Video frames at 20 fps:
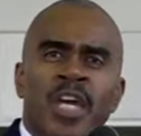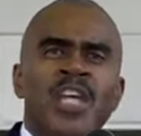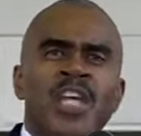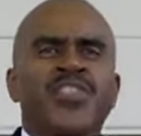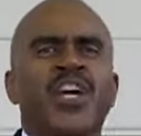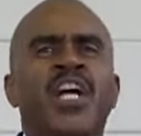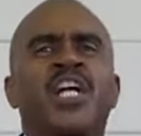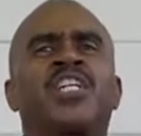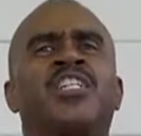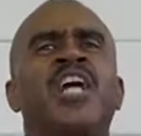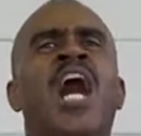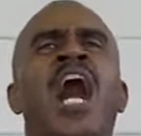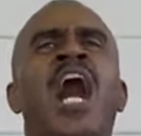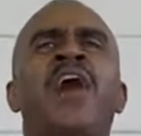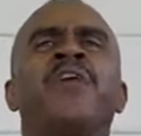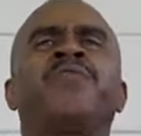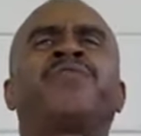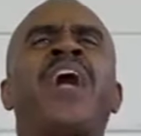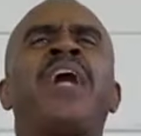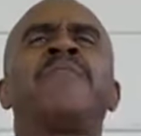He's a
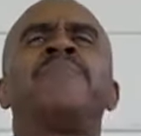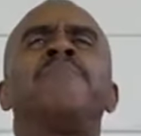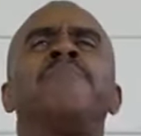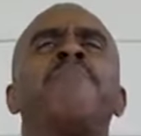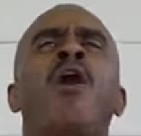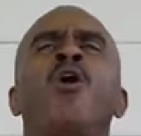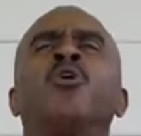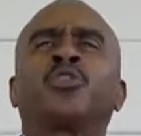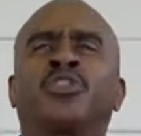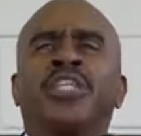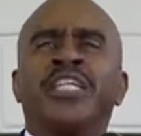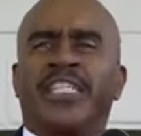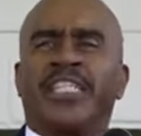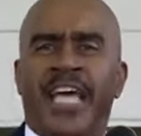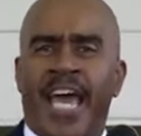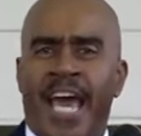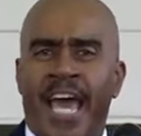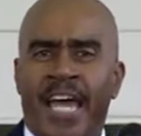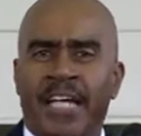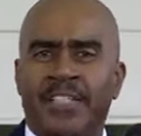God that
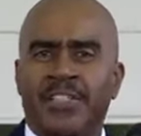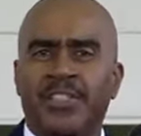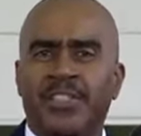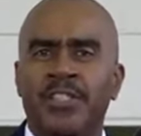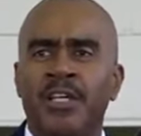multitasks.